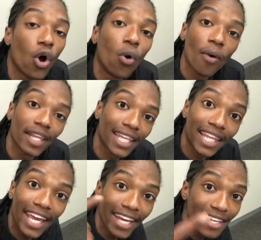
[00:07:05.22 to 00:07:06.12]
or whether
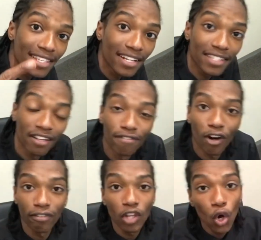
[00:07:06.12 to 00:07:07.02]
there is risk
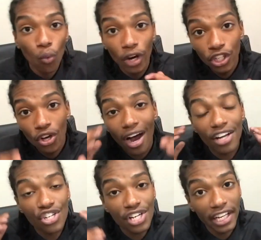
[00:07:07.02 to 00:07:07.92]
involved, when you
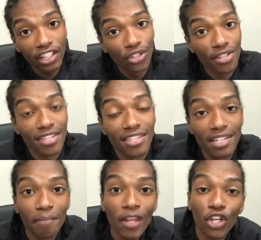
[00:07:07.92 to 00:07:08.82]
are trading your
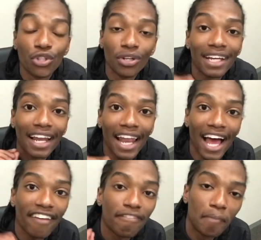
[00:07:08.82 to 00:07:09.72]
system during
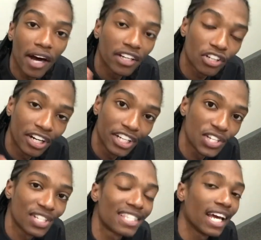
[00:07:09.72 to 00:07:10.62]
live market
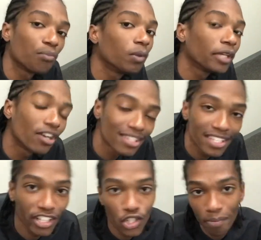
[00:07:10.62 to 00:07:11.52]
conditions, that will be
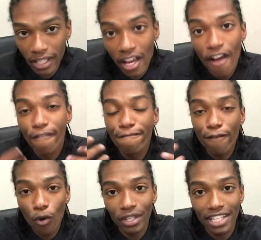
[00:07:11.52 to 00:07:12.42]
considered to be
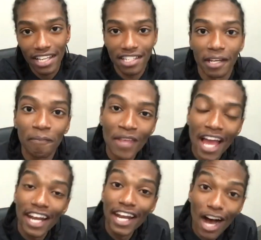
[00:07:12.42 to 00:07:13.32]
forward testing.
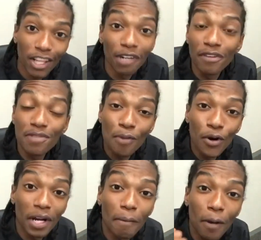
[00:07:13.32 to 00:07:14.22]
Now that we've
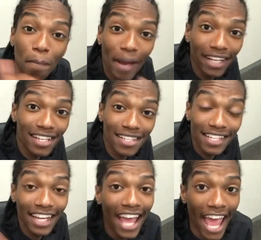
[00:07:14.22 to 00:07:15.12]
spoken about
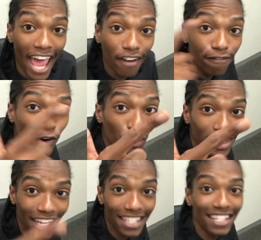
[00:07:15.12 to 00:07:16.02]
backtesting and forward
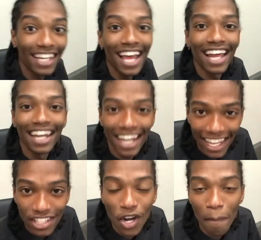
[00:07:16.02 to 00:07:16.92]
testing,
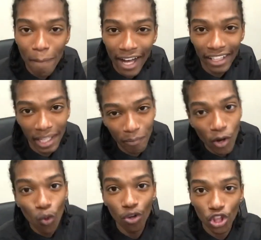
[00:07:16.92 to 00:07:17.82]
let's combine
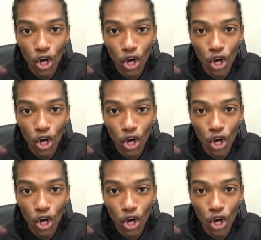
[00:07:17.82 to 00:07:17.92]
them with